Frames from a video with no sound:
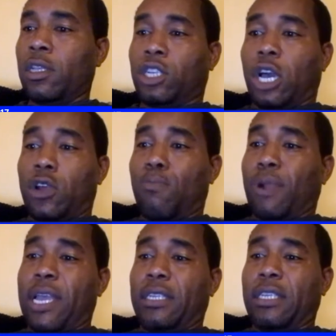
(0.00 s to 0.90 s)
Charlo
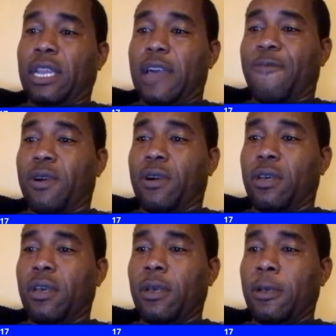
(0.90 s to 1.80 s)
brazen left hook.
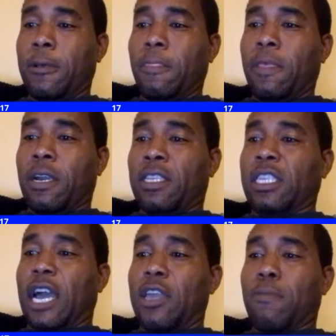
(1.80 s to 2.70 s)

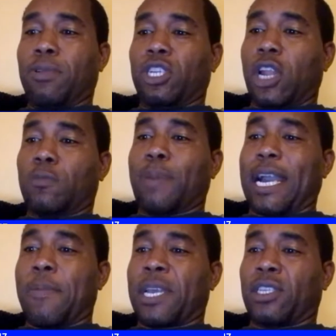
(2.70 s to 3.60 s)
Castano, Charlo's back
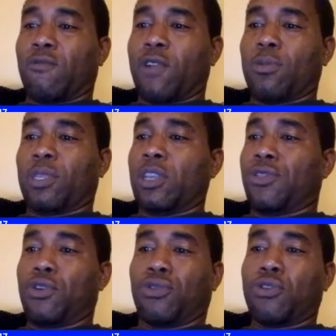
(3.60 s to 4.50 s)
up against the ropes. He
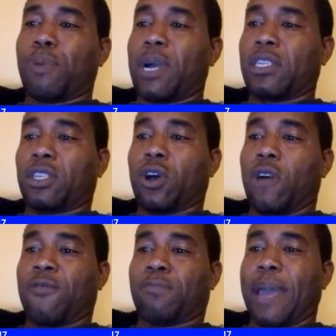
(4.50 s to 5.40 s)
threw 2 punches off
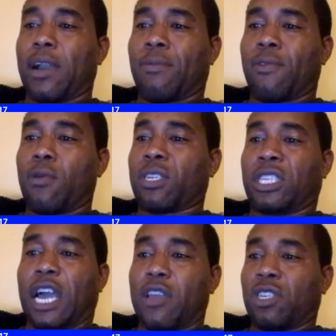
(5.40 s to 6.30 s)
the back of the rope.
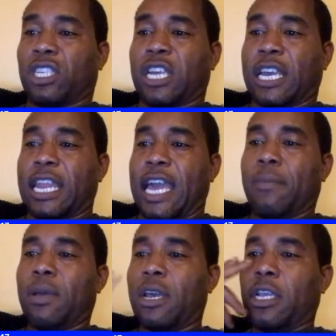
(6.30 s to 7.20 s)
Castano just looking at him,
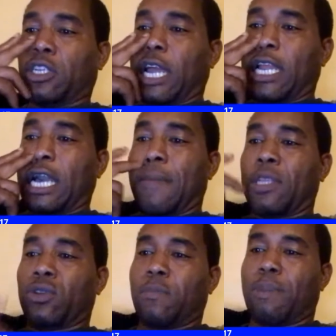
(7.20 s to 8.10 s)
trying to come
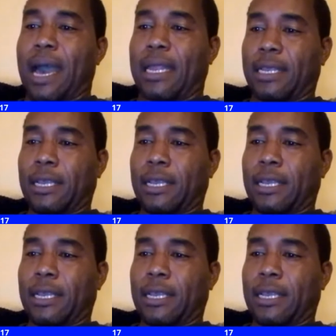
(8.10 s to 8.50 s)
into the body.